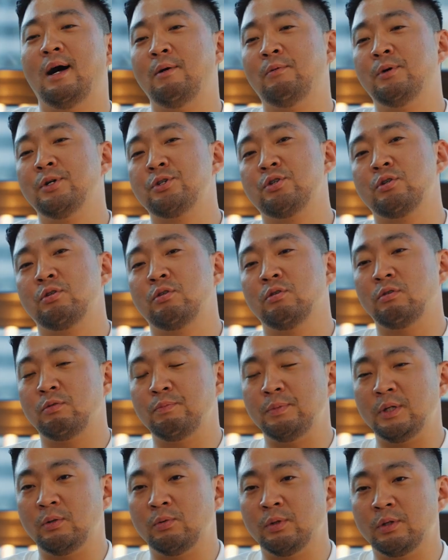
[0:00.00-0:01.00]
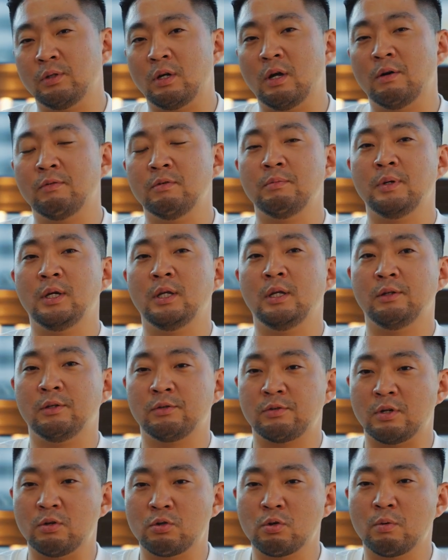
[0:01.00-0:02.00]
I want you to speak with the government and the
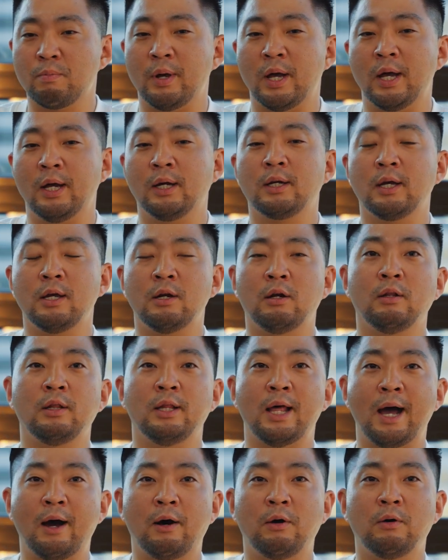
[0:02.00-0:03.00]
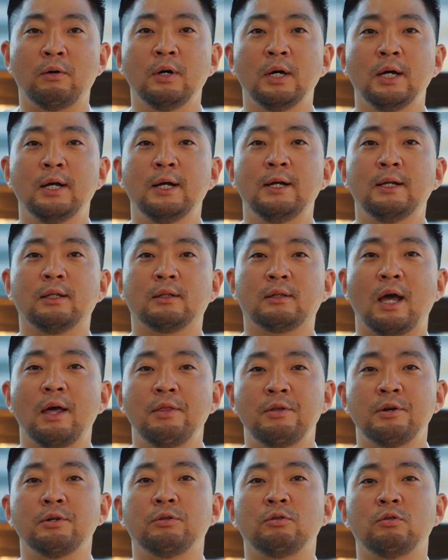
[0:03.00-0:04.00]
central bank and allow
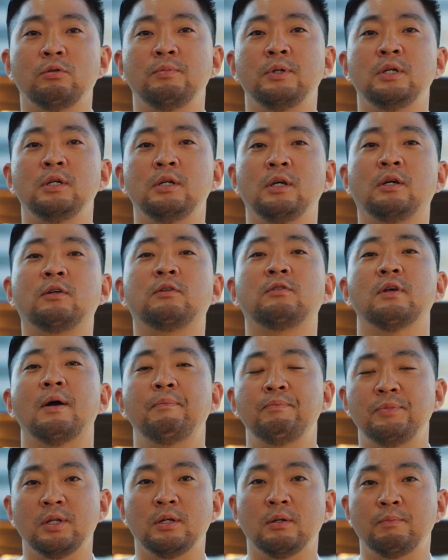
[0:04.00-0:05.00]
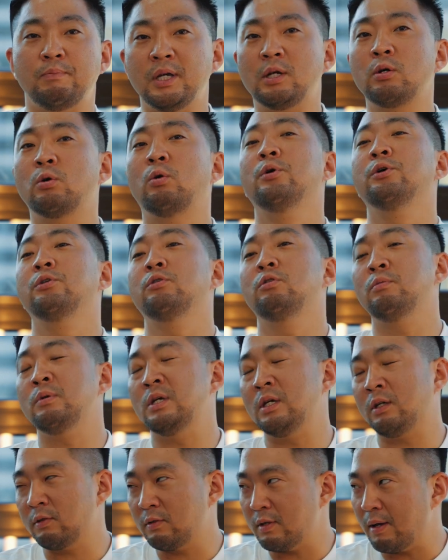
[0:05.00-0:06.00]
Tether to be accepted, Bitcoin to be
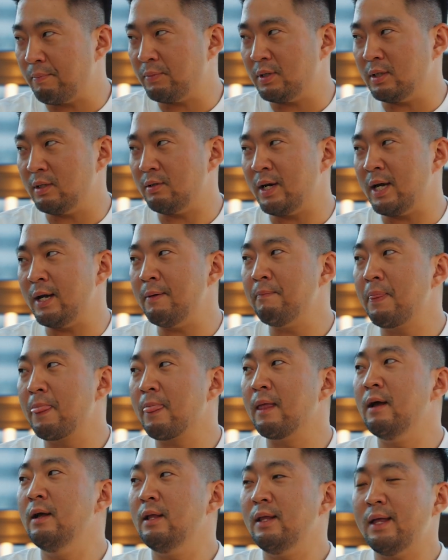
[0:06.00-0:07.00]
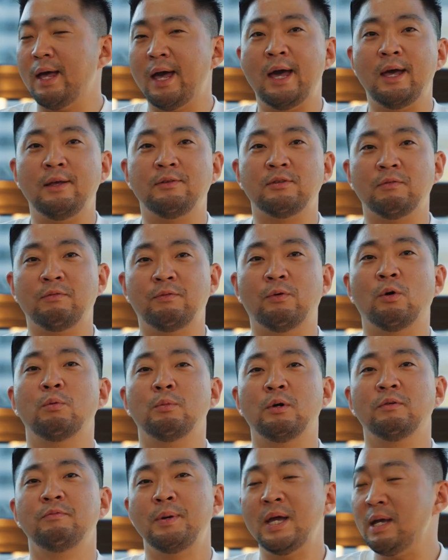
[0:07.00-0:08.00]
accepted, right? As a
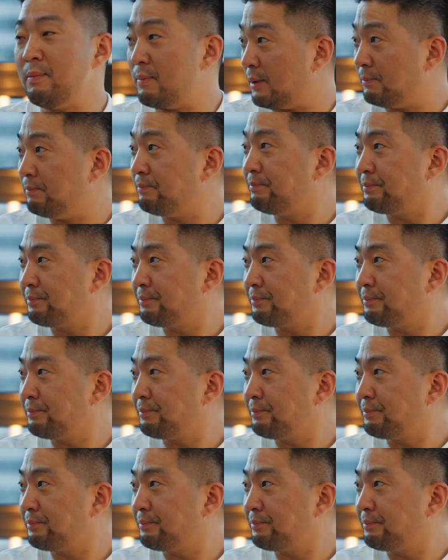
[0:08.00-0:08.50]
form of payment.